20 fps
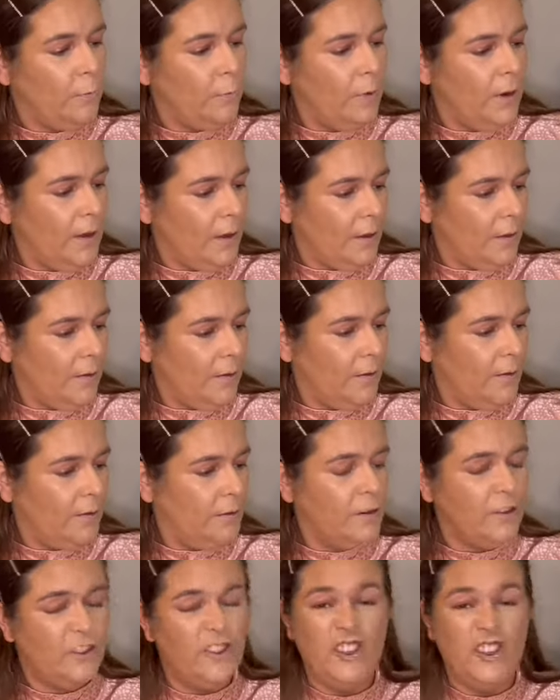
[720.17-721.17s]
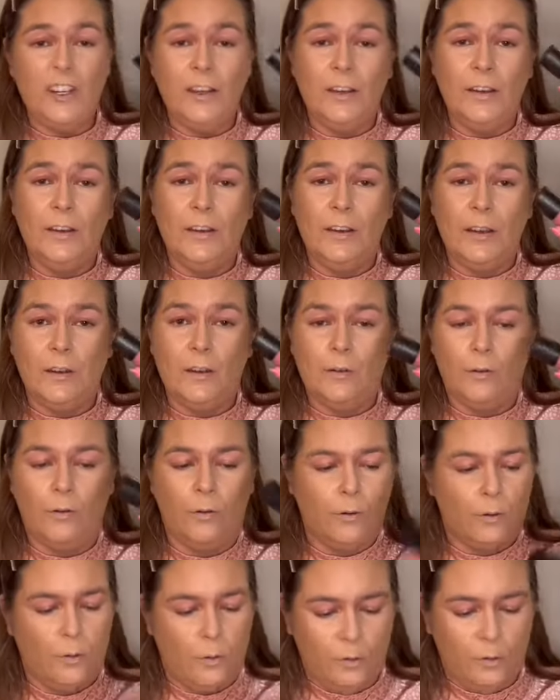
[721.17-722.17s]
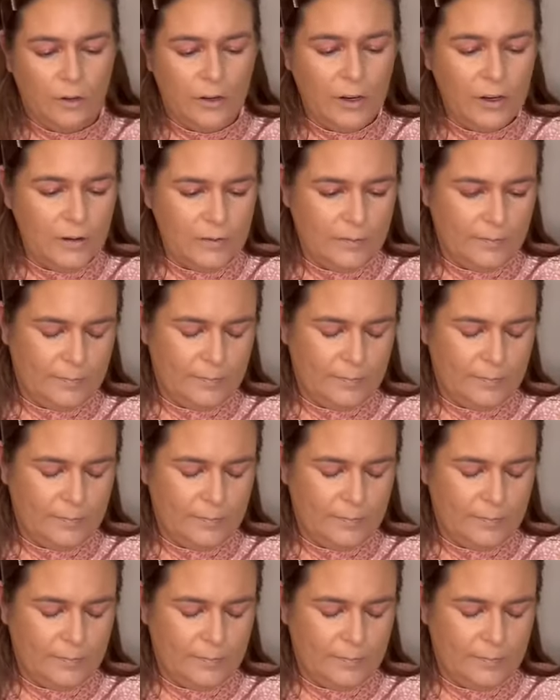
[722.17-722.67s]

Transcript: with the cheek in Rosie.